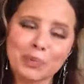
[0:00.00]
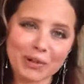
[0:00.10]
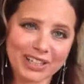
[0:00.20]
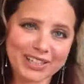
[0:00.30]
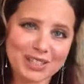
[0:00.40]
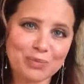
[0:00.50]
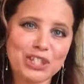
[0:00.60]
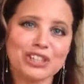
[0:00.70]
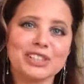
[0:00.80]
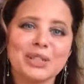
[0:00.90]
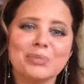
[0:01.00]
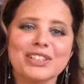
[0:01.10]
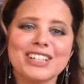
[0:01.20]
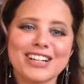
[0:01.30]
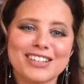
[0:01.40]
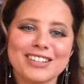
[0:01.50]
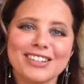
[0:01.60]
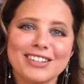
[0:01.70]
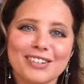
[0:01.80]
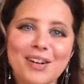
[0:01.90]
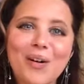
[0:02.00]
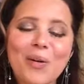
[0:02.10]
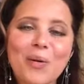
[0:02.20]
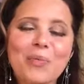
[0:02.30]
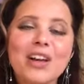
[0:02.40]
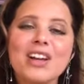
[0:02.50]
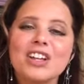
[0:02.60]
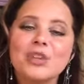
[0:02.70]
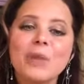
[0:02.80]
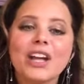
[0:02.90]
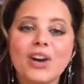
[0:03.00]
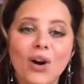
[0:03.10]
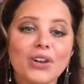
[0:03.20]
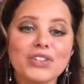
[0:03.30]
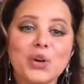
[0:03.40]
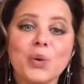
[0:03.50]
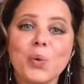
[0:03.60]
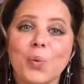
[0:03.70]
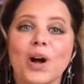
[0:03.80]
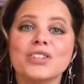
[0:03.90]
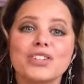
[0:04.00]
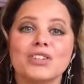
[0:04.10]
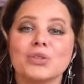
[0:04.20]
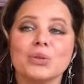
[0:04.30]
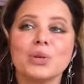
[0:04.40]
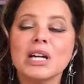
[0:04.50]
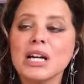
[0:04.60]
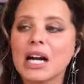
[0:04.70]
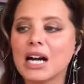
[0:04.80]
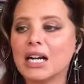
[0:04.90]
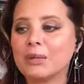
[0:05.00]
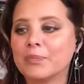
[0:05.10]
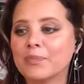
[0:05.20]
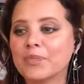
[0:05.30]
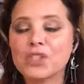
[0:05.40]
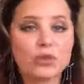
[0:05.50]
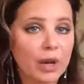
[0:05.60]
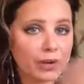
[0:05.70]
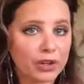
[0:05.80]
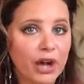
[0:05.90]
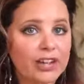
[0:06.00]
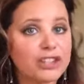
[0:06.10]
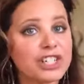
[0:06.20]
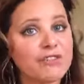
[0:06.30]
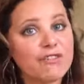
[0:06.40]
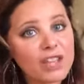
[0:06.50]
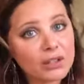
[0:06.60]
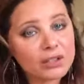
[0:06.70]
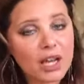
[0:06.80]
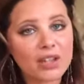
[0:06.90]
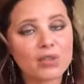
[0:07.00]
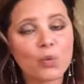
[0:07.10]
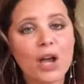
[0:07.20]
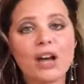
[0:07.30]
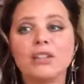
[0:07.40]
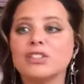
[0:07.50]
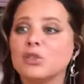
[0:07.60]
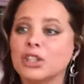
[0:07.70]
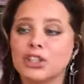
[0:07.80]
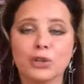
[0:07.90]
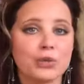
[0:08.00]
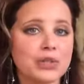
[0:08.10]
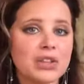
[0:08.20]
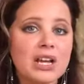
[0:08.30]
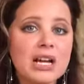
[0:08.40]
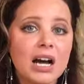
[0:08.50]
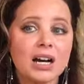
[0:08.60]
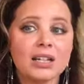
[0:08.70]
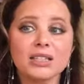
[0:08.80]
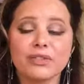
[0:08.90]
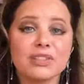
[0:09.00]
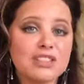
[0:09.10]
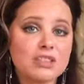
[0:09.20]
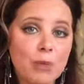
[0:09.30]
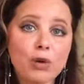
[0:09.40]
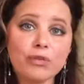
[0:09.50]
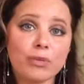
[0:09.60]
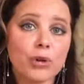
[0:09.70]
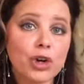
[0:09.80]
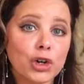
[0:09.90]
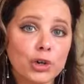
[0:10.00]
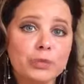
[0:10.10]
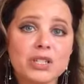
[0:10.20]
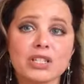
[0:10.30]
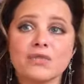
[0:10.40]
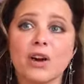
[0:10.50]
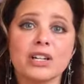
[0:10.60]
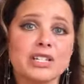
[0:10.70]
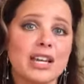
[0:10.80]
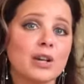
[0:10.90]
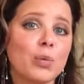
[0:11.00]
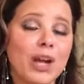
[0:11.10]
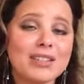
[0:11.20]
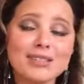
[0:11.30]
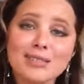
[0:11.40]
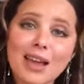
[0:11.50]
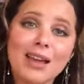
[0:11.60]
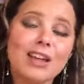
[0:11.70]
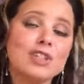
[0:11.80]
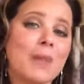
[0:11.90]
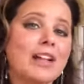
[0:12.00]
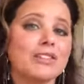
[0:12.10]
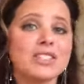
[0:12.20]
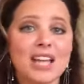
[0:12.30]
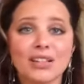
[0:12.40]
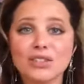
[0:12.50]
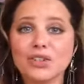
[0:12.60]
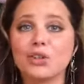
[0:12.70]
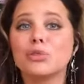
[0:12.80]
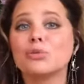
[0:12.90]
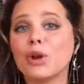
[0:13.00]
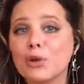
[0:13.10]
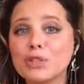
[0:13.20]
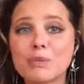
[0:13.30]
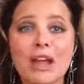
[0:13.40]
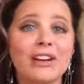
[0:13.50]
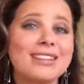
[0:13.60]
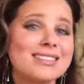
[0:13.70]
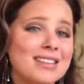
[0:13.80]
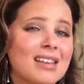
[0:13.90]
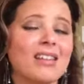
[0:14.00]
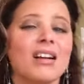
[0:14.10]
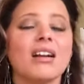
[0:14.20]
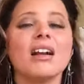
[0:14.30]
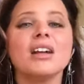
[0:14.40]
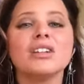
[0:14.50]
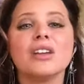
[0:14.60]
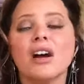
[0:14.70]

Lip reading: You want to bring in some shielding and protection in your home. You might also want to do that with your energy field as well. You could use different smoke from herbs, as far as like white sage, palo santo, rosemary, cedar.